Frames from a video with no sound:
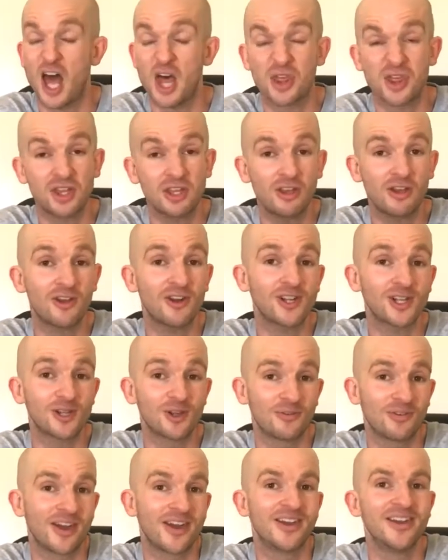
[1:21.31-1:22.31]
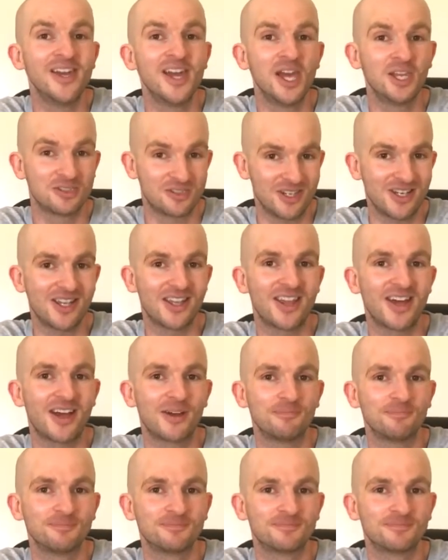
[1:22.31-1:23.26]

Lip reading: I think you're going to love it. See you there.